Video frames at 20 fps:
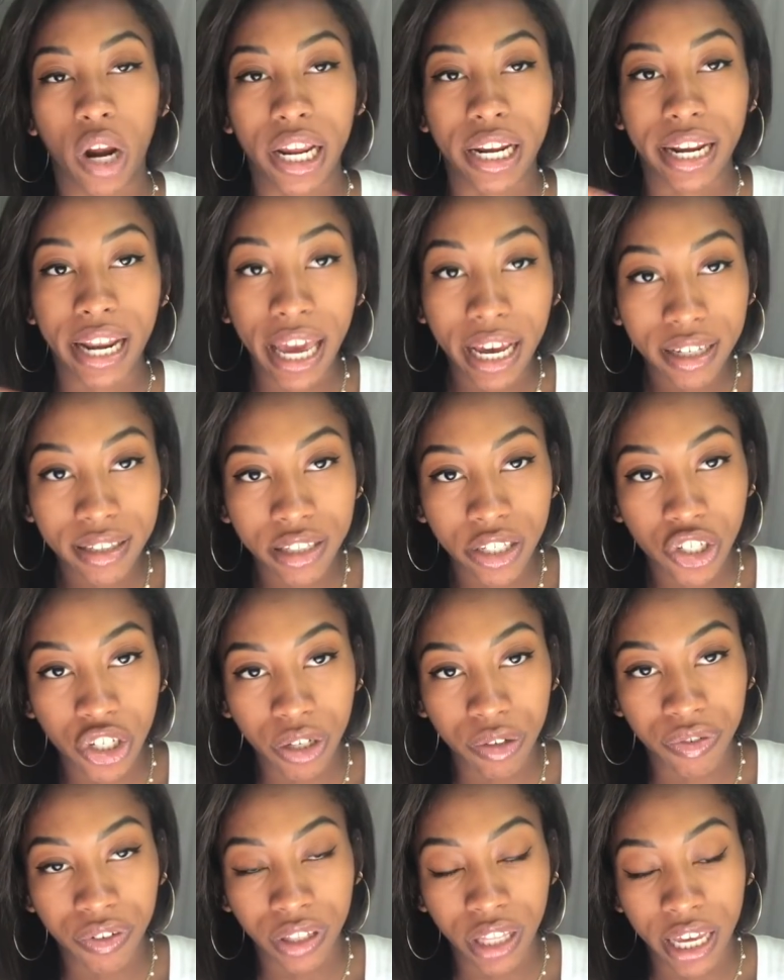right next to
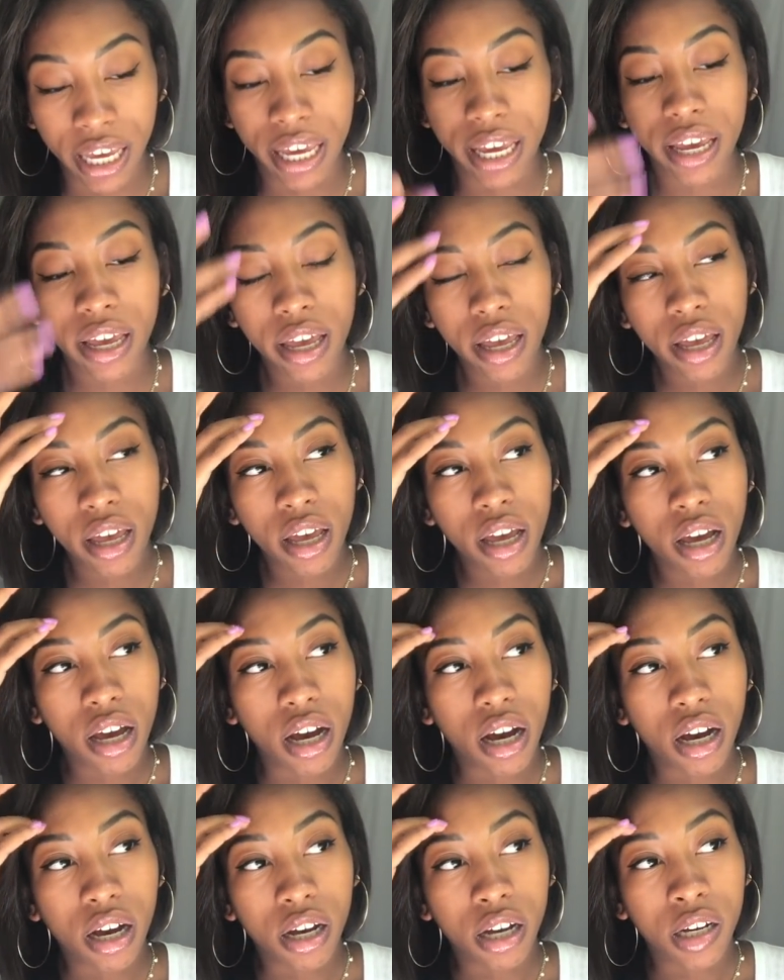Chick-fil-A.
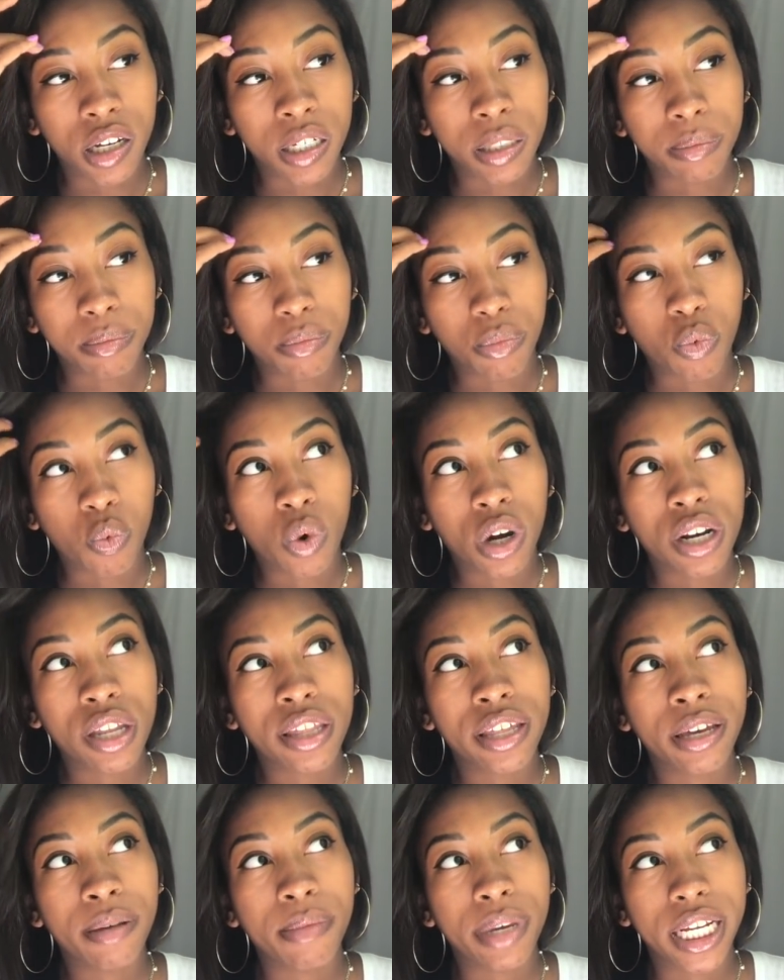Um, one
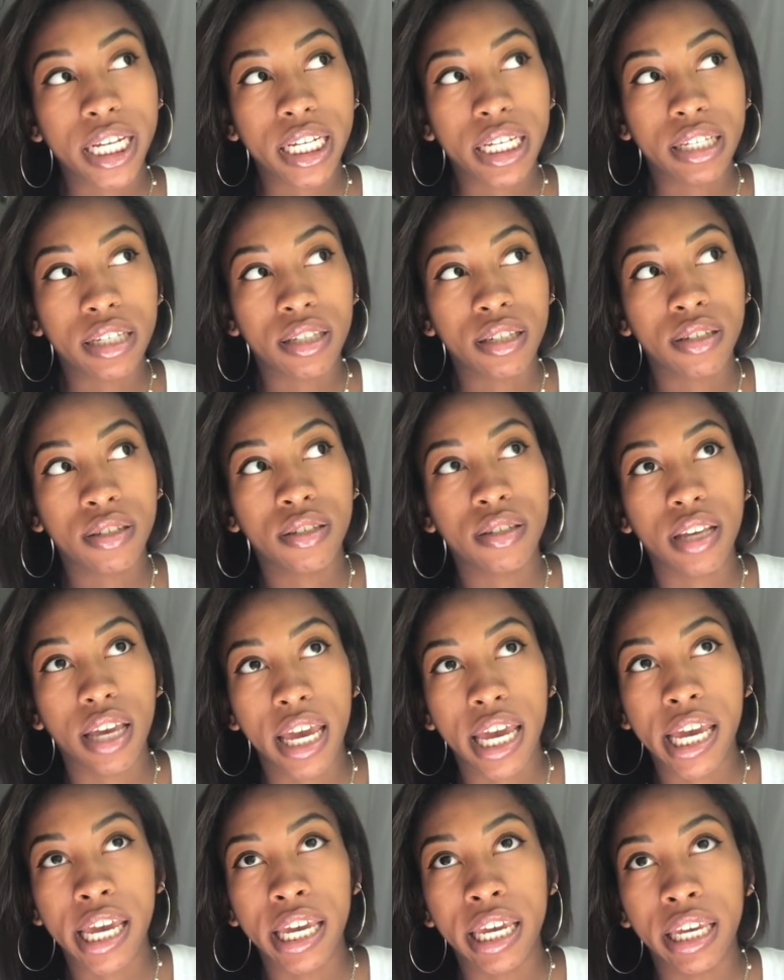of them is
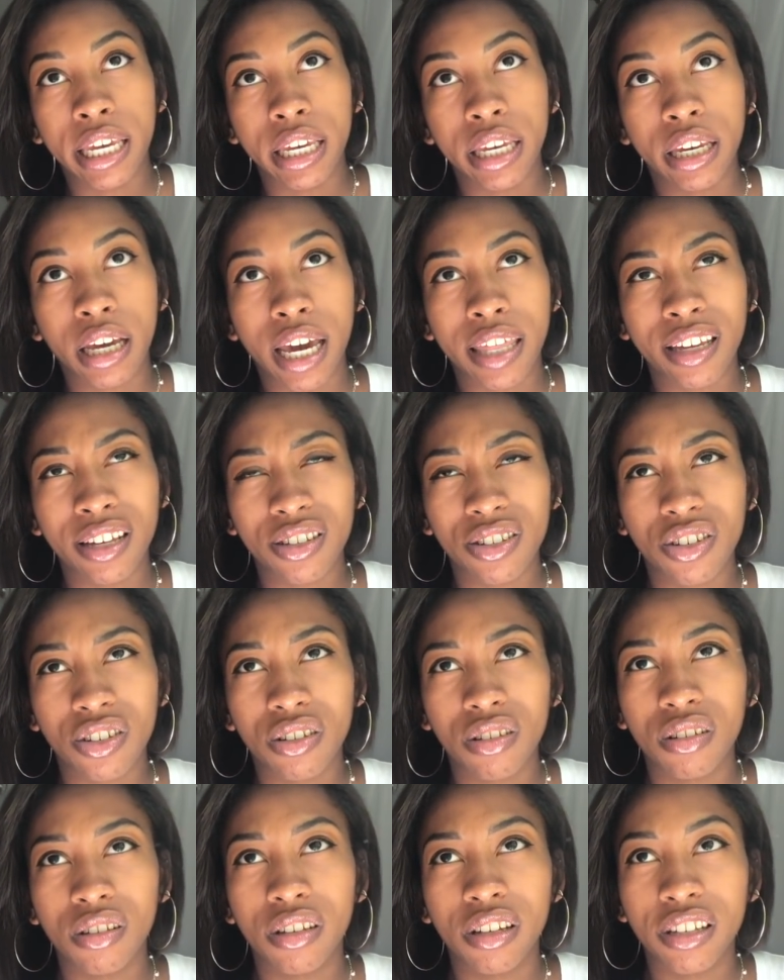a, I think it's,
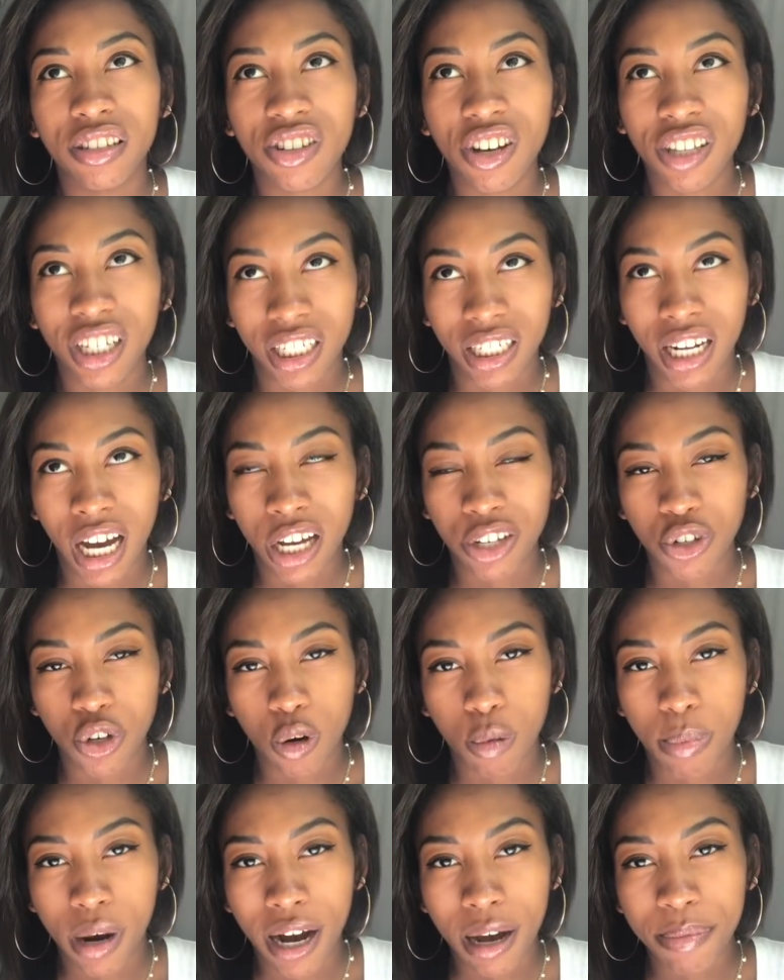it's called like
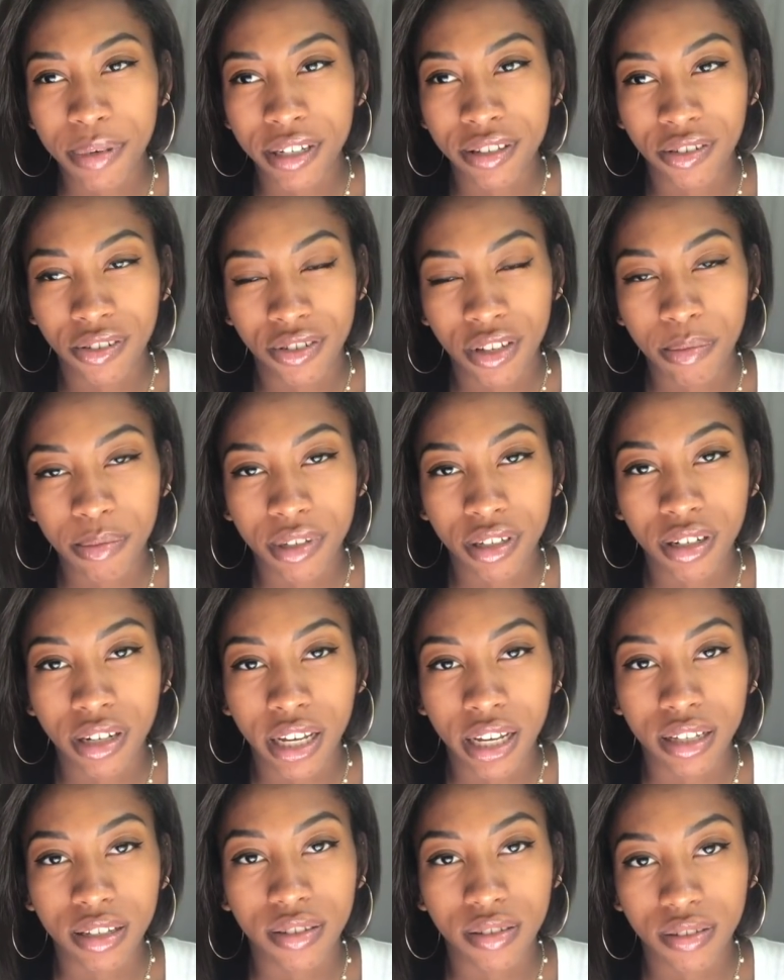Nacho Poppies or something.
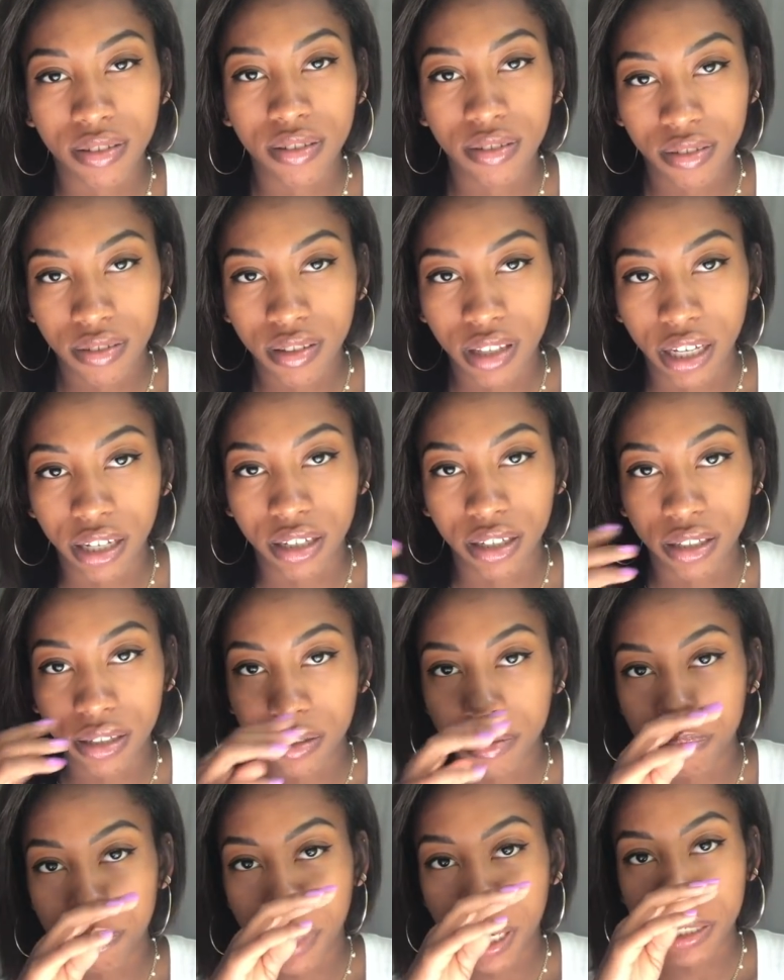It's like
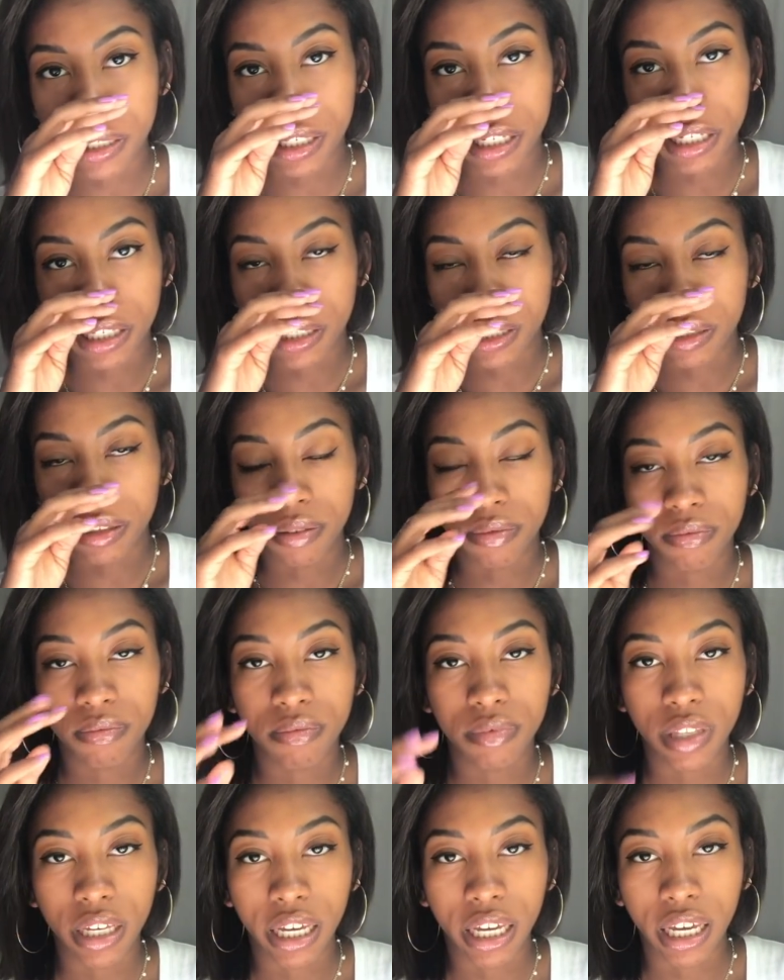a Mexican
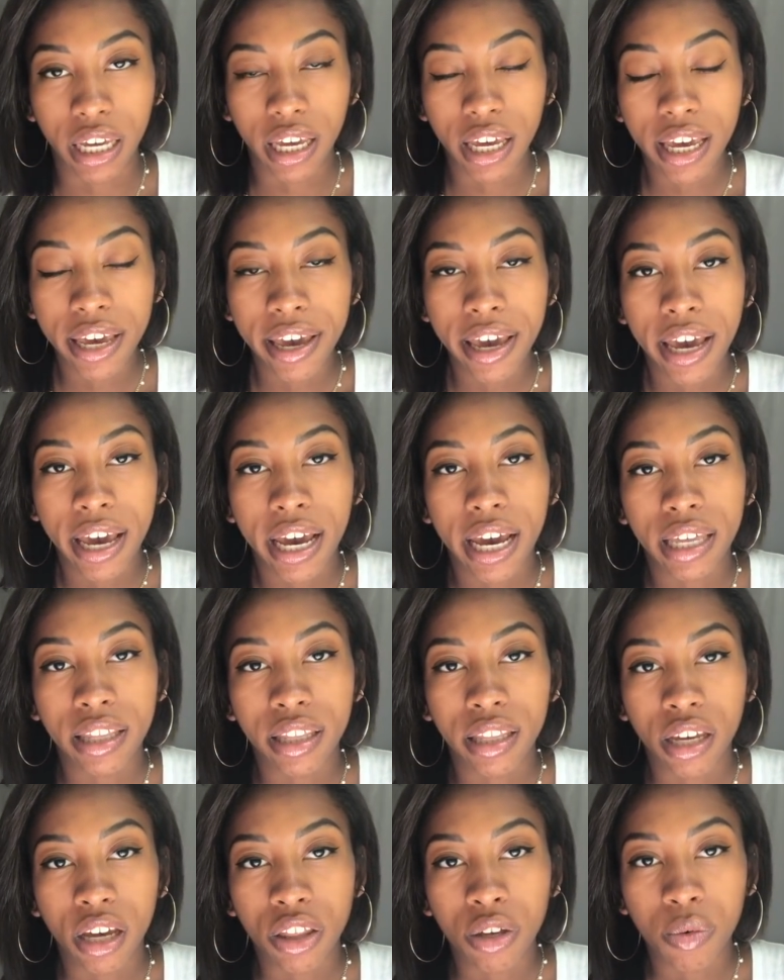thing, and
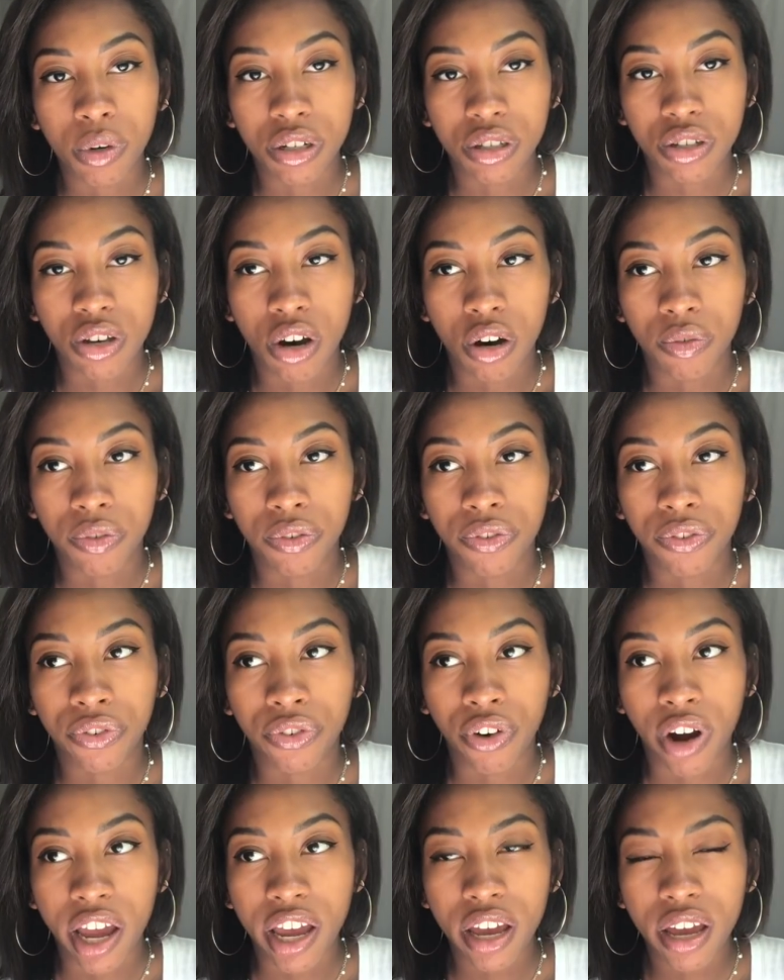then the other one is called
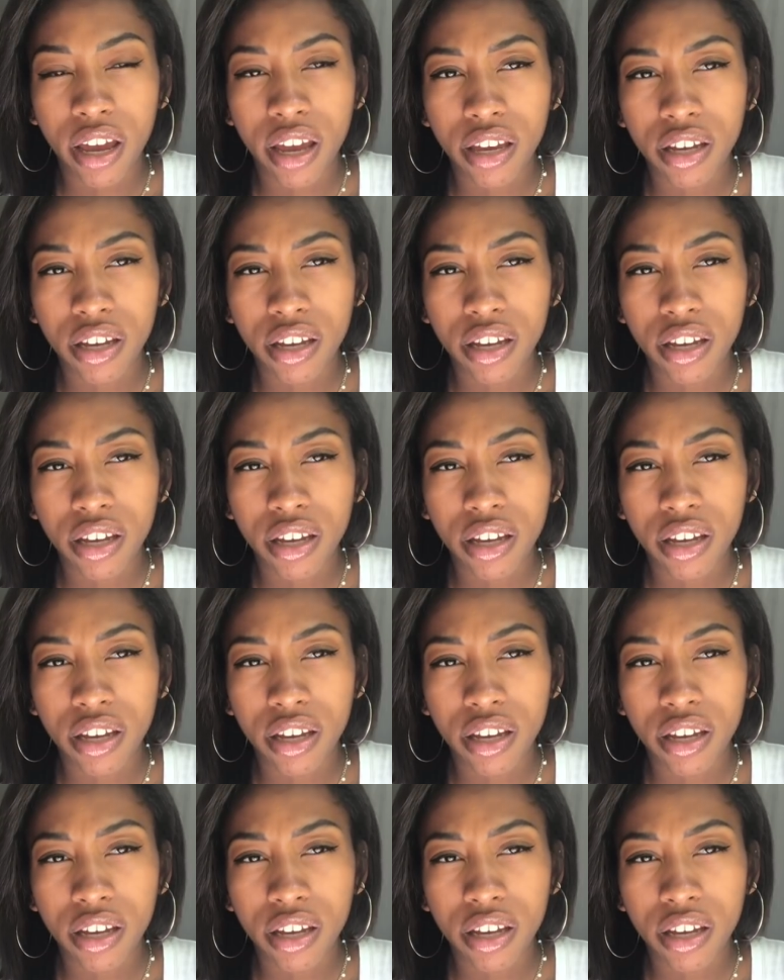Fresh,